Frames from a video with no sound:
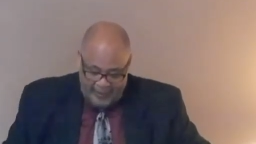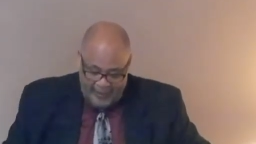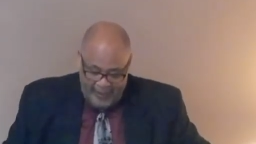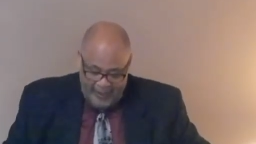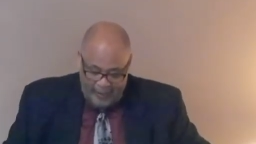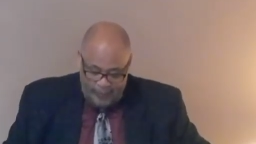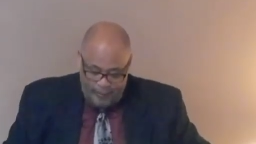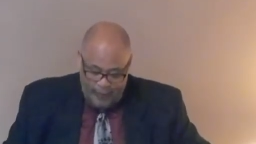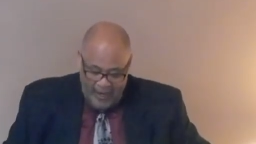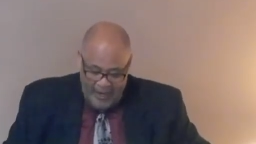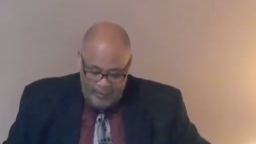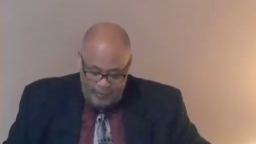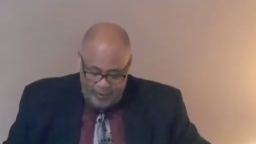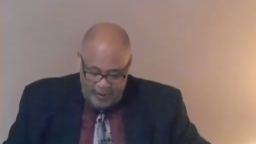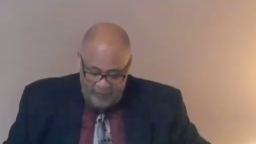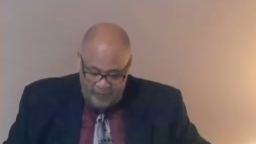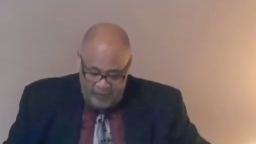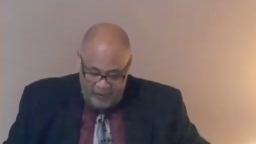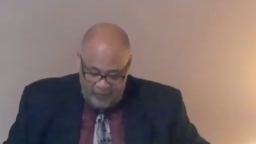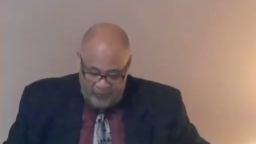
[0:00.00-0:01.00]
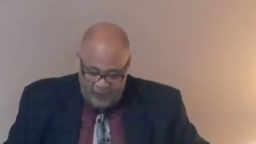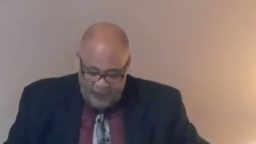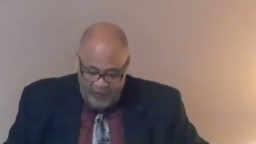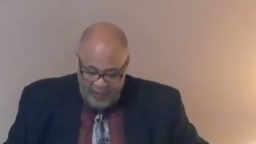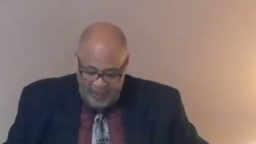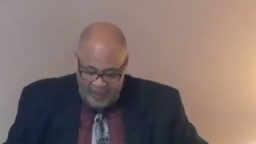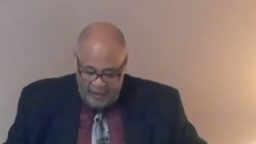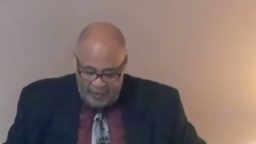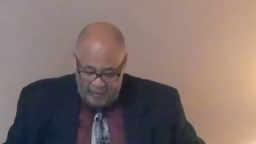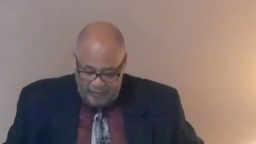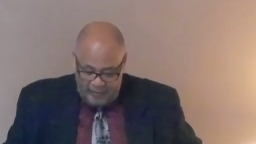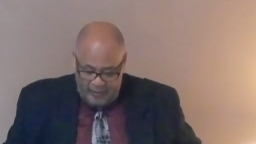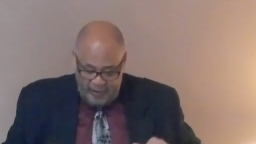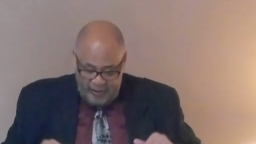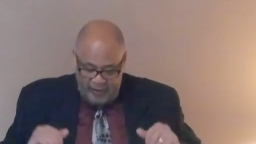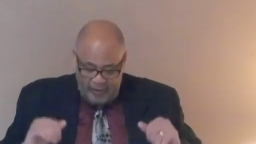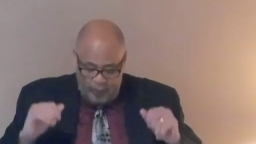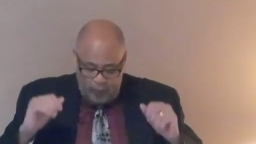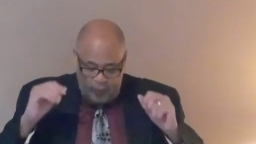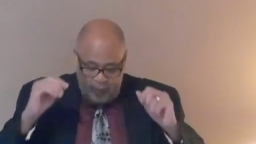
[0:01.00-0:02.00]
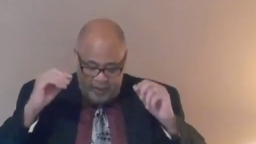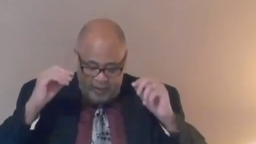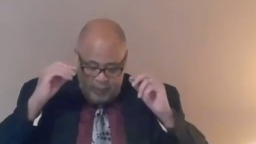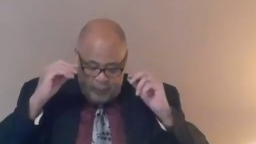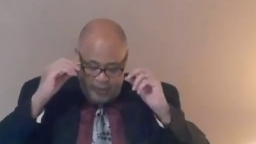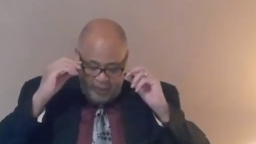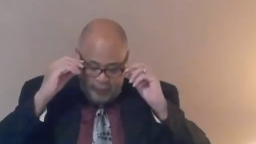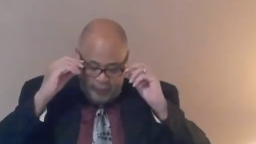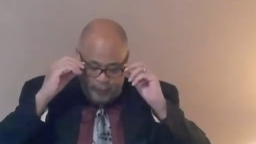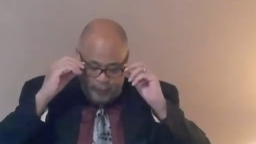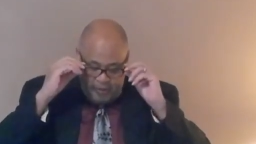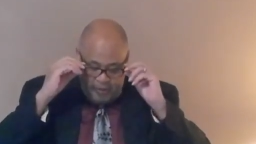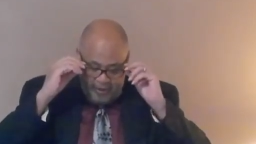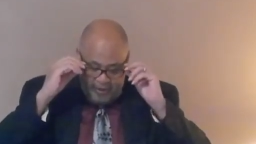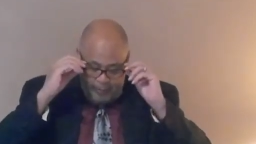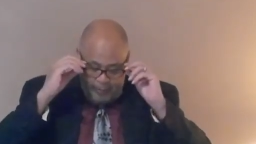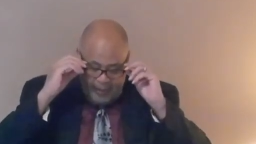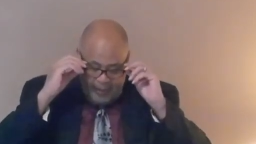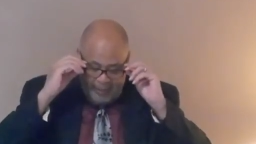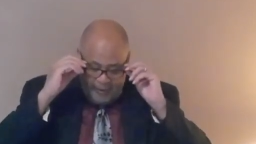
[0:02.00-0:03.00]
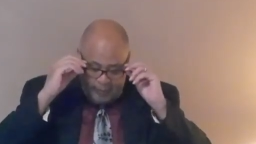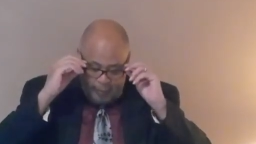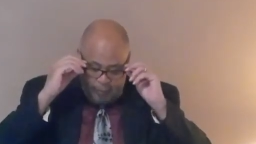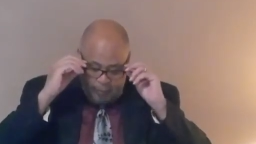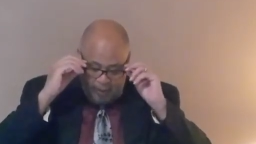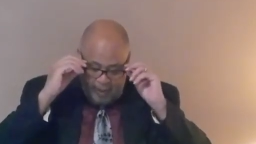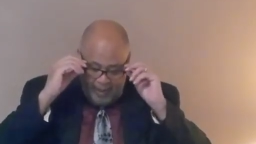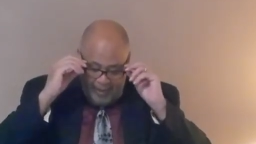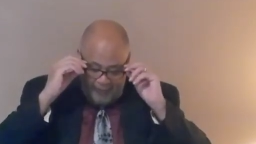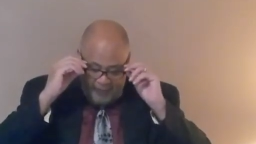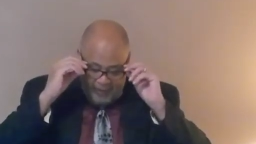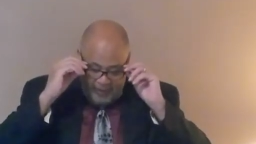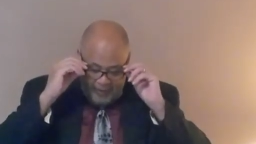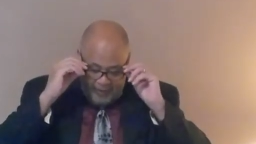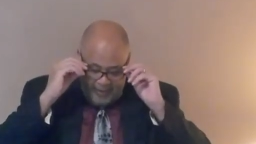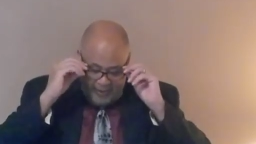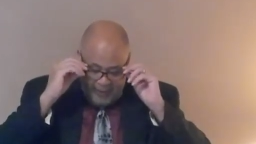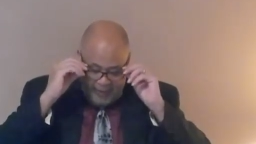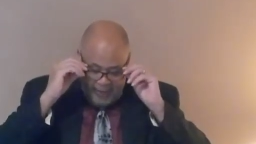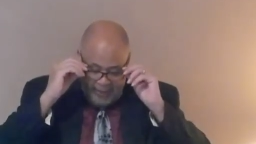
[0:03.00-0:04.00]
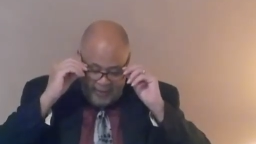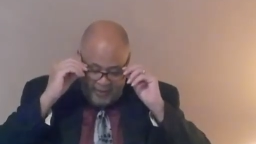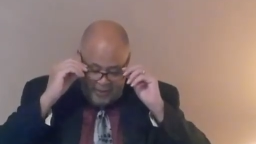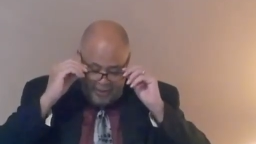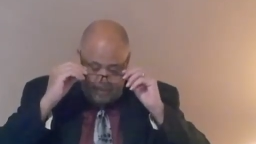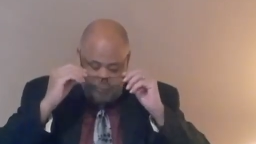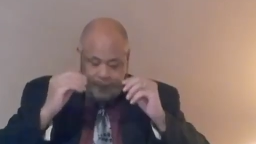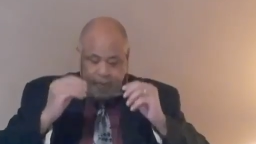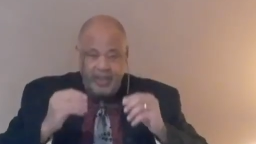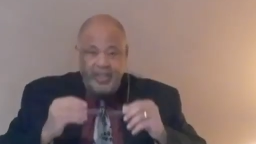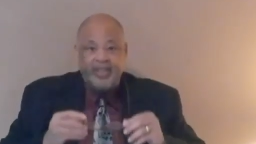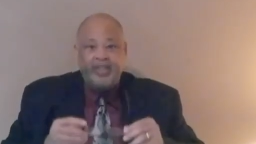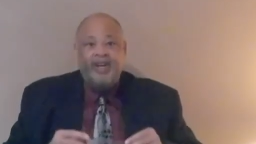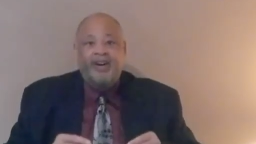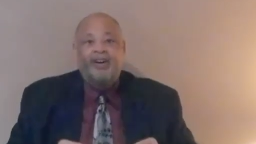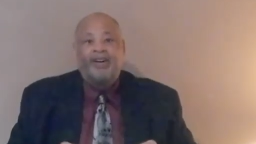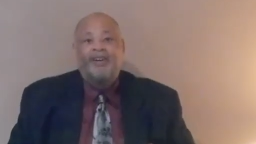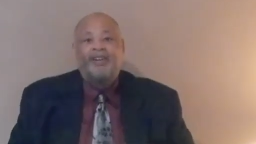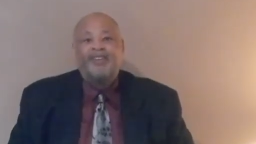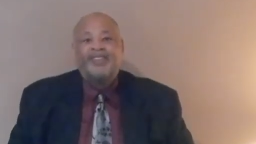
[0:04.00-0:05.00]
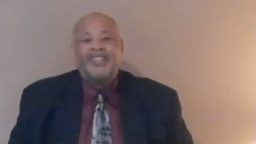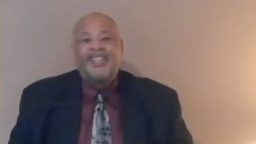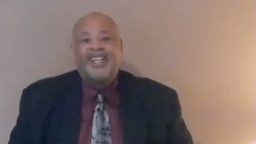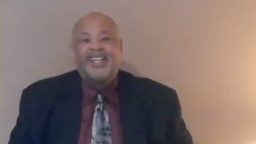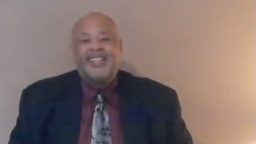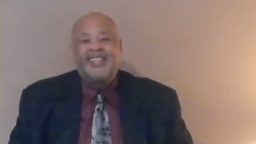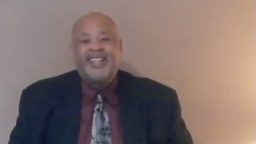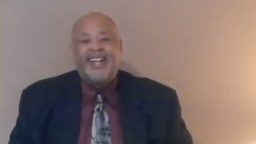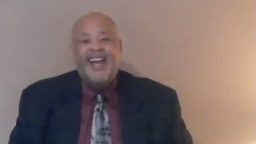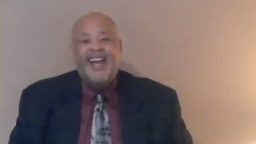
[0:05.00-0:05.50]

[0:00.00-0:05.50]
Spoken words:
that it might be fulfilled which was spoken by the prophets, he shall be called a